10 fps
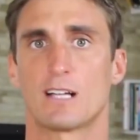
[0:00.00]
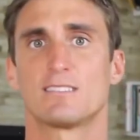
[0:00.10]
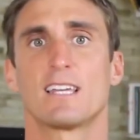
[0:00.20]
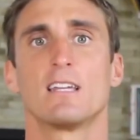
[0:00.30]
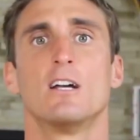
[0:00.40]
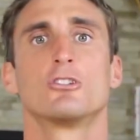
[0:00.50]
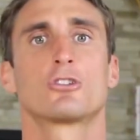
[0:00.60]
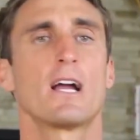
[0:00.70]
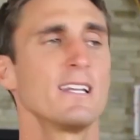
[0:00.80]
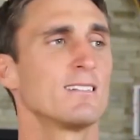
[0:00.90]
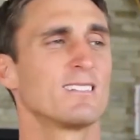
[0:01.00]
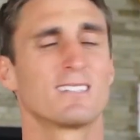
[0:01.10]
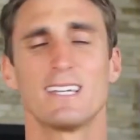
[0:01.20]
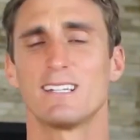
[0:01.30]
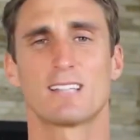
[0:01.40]
I'd say try to
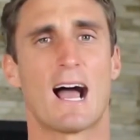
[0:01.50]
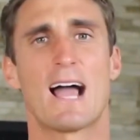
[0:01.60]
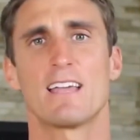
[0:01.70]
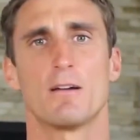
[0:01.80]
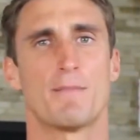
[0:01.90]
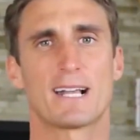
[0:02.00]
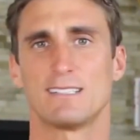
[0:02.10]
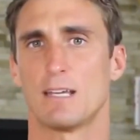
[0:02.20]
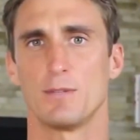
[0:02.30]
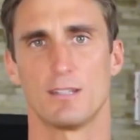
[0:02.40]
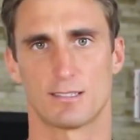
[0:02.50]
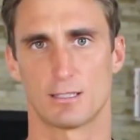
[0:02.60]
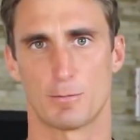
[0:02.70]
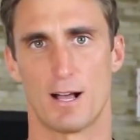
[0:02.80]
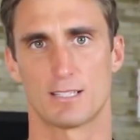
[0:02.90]
get as high macadamia nuts
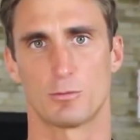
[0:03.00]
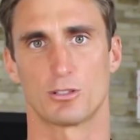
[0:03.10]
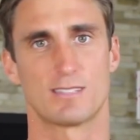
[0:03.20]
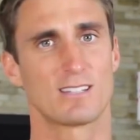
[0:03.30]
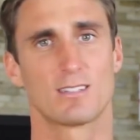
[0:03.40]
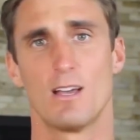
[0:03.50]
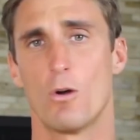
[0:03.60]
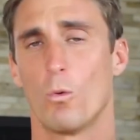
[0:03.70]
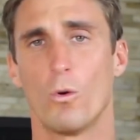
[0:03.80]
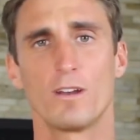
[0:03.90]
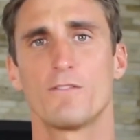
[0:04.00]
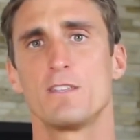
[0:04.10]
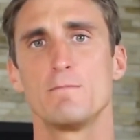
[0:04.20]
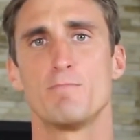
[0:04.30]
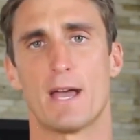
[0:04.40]
as possible because that's one of
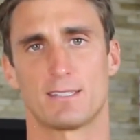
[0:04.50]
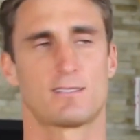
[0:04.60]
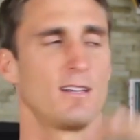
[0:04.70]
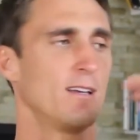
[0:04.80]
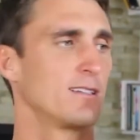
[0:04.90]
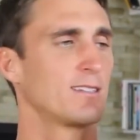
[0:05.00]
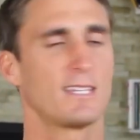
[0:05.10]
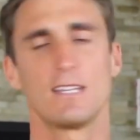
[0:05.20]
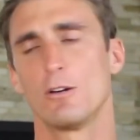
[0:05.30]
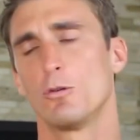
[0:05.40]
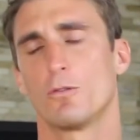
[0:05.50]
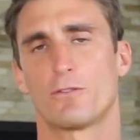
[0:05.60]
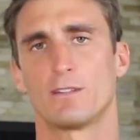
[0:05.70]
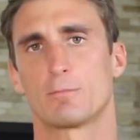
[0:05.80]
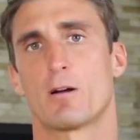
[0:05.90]
the best
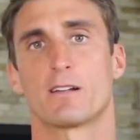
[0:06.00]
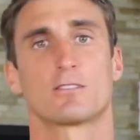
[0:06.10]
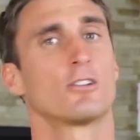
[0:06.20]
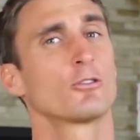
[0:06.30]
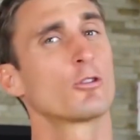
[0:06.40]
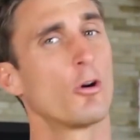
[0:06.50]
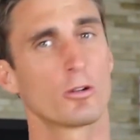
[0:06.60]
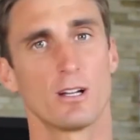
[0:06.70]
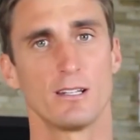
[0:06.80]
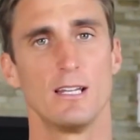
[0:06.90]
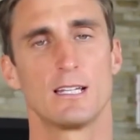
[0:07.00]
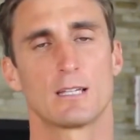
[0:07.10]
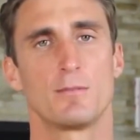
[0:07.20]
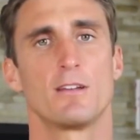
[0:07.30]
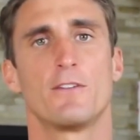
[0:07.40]
keto-friendly products. Also, coconut
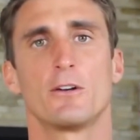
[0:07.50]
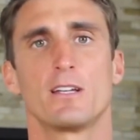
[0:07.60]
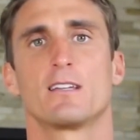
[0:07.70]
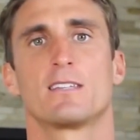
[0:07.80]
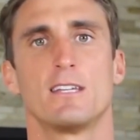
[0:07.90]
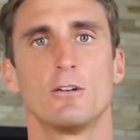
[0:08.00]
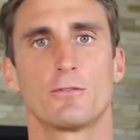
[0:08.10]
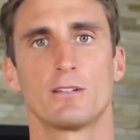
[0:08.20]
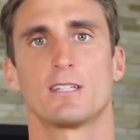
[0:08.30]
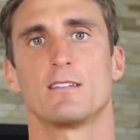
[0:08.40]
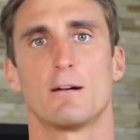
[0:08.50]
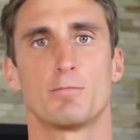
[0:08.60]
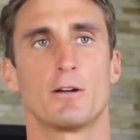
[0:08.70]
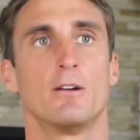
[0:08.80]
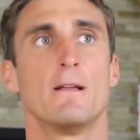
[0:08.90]
can be a very keto-friendly nut
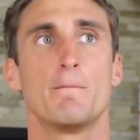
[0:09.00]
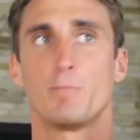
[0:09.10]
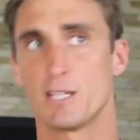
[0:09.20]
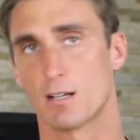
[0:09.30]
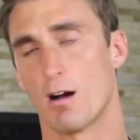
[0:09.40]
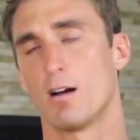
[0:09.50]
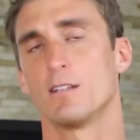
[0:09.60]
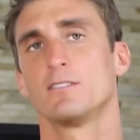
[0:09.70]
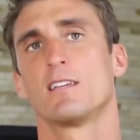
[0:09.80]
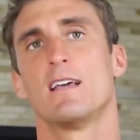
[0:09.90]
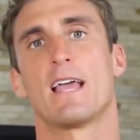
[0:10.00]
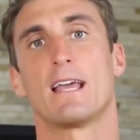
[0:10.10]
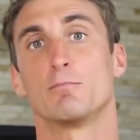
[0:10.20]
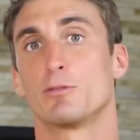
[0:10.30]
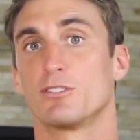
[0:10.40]
butter. Pecans
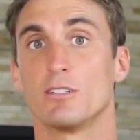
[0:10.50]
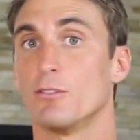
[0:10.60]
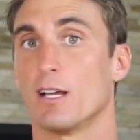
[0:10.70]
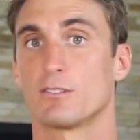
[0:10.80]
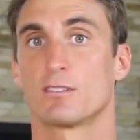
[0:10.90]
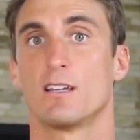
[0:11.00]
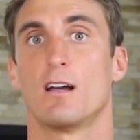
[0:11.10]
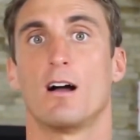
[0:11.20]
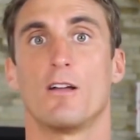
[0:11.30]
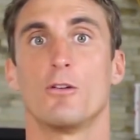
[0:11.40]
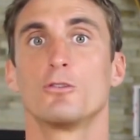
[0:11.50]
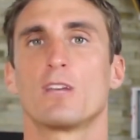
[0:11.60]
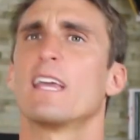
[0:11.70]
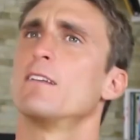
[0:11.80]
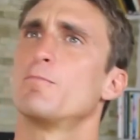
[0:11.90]
and Brazil nuts,
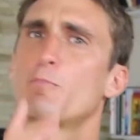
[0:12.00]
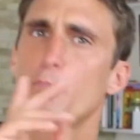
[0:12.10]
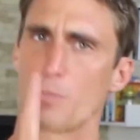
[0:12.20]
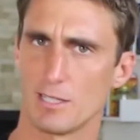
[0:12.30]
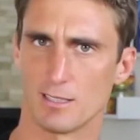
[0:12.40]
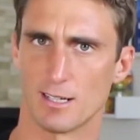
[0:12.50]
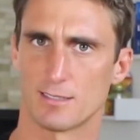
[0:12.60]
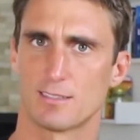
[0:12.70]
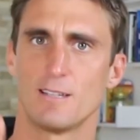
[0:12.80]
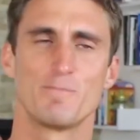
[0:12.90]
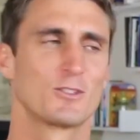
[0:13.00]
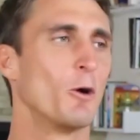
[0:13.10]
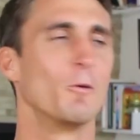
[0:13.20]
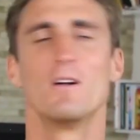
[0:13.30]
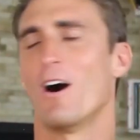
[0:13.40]
those and peely nuts.
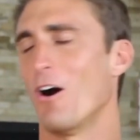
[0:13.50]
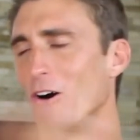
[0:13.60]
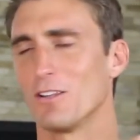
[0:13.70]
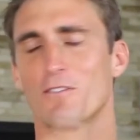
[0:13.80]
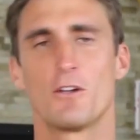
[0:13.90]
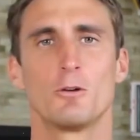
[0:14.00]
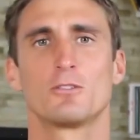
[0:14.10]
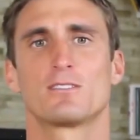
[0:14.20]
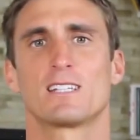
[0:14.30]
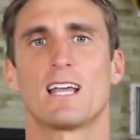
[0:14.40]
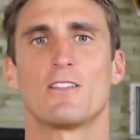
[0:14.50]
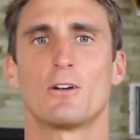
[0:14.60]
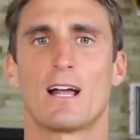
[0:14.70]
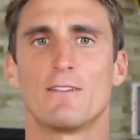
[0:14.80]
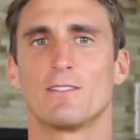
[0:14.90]
So all of those
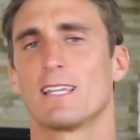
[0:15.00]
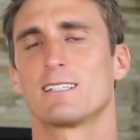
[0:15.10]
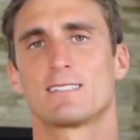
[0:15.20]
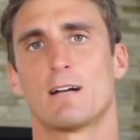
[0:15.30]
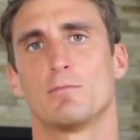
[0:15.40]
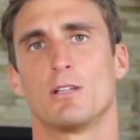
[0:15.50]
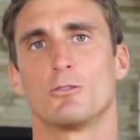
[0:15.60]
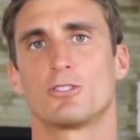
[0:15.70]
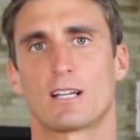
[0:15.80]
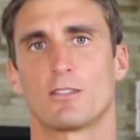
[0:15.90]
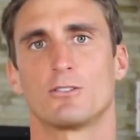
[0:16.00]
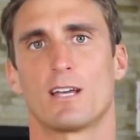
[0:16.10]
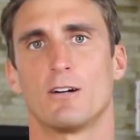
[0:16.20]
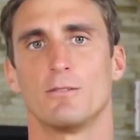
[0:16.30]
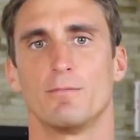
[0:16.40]
together, I have links down below, check those
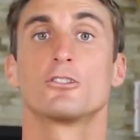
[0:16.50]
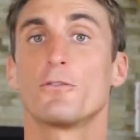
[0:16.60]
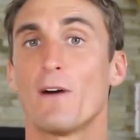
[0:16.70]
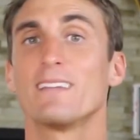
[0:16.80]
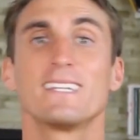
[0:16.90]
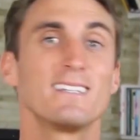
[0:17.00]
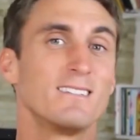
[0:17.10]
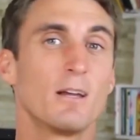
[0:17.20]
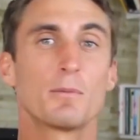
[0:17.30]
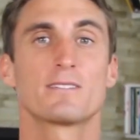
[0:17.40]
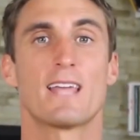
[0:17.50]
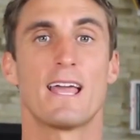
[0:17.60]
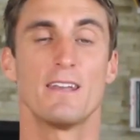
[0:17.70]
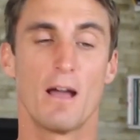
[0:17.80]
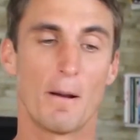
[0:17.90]
out. So finally, number
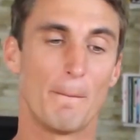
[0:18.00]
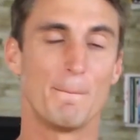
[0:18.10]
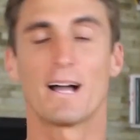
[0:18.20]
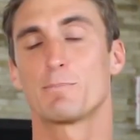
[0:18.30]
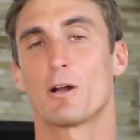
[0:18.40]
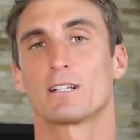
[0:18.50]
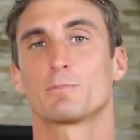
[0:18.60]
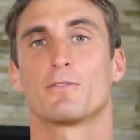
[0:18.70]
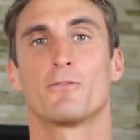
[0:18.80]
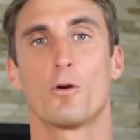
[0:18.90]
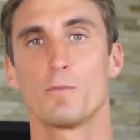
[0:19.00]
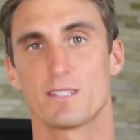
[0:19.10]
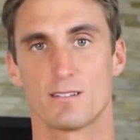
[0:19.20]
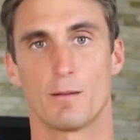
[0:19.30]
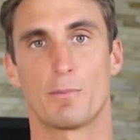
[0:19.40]
10, my product,
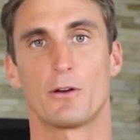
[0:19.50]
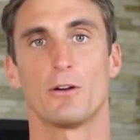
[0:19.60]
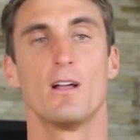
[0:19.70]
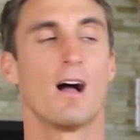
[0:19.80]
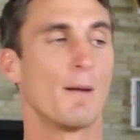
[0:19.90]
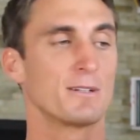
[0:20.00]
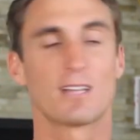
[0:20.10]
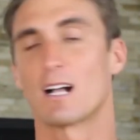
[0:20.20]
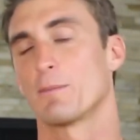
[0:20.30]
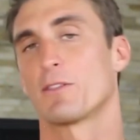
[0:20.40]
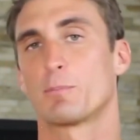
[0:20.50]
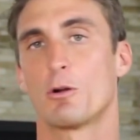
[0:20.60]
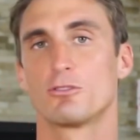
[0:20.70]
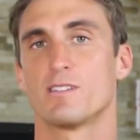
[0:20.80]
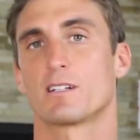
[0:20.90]
Performance Nut Butter. I'm gonna talk about the
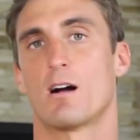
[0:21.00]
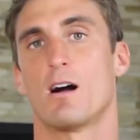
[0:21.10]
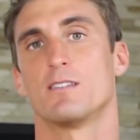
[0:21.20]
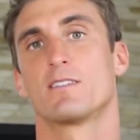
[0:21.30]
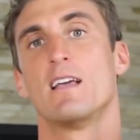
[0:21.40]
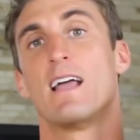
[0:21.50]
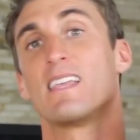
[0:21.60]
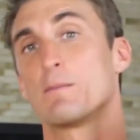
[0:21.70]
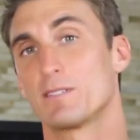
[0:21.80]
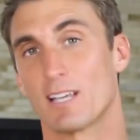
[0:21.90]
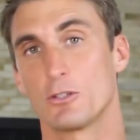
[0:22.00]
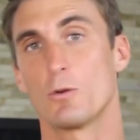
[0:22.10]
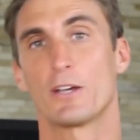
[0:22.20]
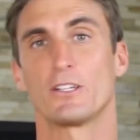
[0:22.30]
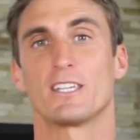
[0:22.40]
pros and the cons, and then I'm gonna tell
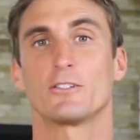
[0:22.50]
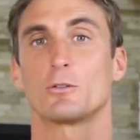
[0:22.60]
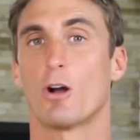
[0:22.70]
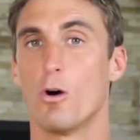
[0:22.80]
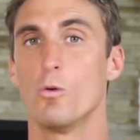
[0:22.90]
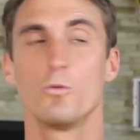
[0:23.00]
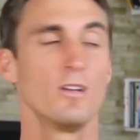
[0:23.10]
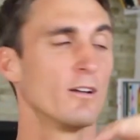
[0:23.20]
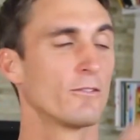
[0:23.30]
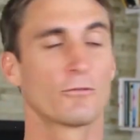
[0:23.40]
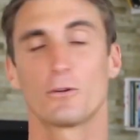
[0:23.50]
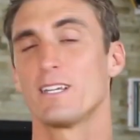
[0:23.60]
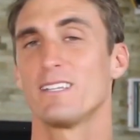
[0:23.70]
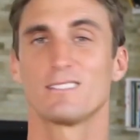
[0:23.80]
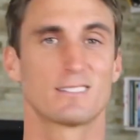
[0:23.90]
you how you can get your own
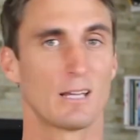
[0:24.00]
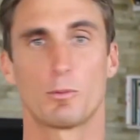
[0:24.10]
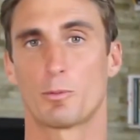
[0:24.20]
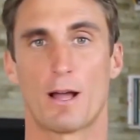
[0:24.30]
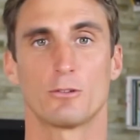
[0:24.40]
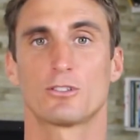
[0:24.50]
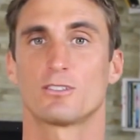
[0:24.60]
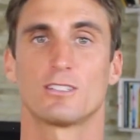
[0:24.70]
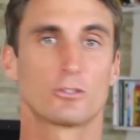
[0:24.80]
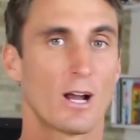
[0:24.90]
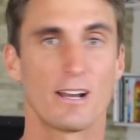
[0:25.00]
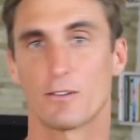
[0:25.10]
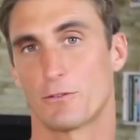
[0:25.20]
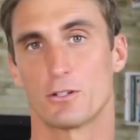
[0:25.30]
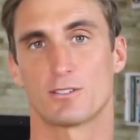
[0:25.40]
free sample pouch to try it
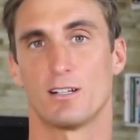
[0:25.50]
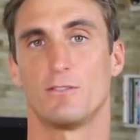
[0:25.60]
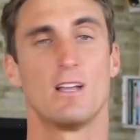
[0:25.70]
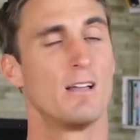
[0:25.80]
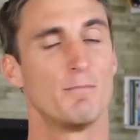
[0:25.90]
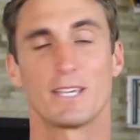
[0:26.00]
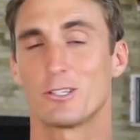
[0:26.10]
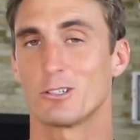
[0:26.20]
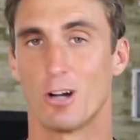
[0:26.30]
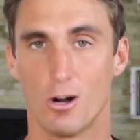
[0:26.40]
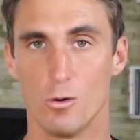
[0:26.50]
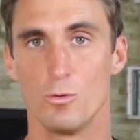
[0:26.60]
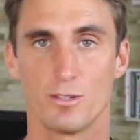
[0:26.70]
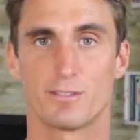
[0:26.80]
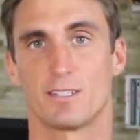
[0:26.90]
out for yourself, make your
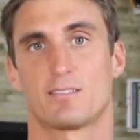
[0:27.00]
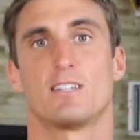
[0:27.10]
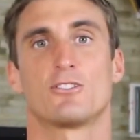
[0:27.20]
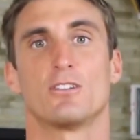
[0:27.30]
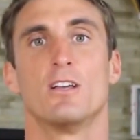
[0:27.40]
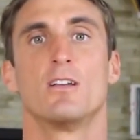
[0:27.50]
own decision.